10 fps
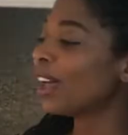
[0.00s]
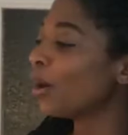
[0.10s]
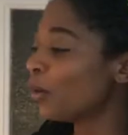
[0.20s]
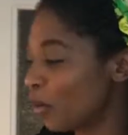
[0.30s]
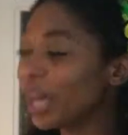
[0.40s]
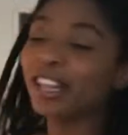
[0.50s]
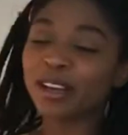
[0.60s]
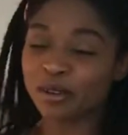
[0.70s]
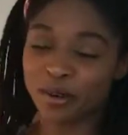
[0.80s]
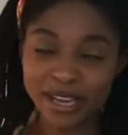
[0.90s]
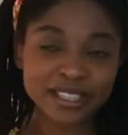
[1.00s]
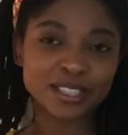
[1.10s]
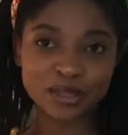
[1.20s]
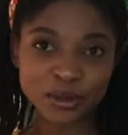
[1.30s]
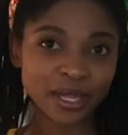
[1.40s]
While our rice
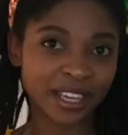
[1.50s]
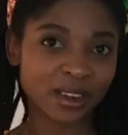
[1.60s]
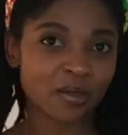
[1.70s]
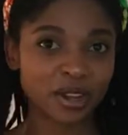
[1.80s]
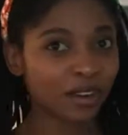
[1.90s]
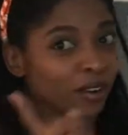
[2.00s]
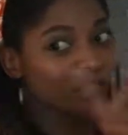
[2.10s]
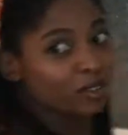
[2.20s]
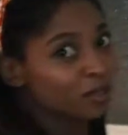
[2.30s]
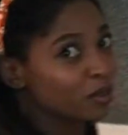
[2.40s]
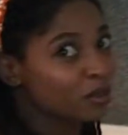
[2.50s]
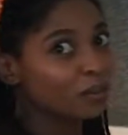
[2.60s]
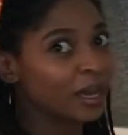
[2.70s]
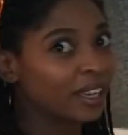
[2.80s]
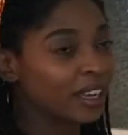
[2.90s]
is cooking, we are going to
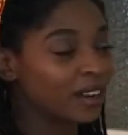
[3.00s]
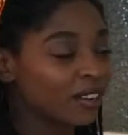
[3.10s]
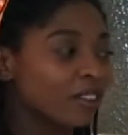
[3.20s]
get our